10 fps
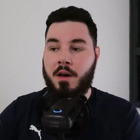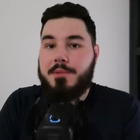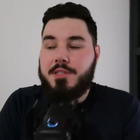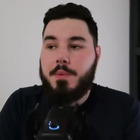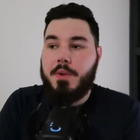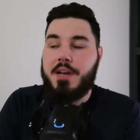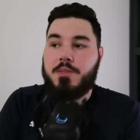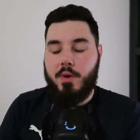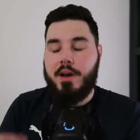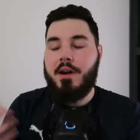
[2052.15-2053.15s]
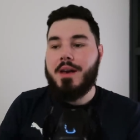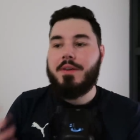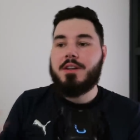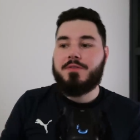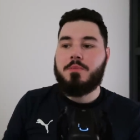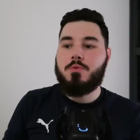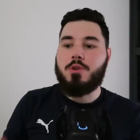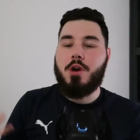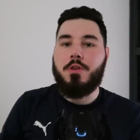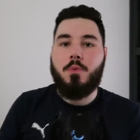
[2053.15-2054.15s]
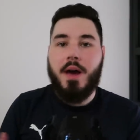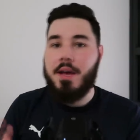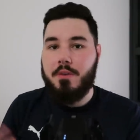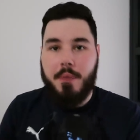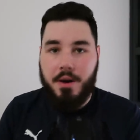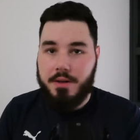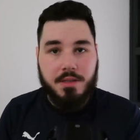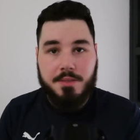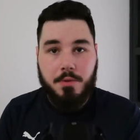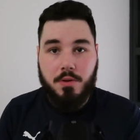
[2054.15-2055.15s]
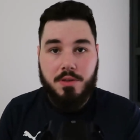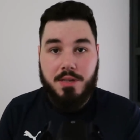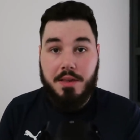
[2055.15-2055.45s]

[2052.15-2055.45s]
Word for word: I'm just depressed. We can't have English football go the way of American sports.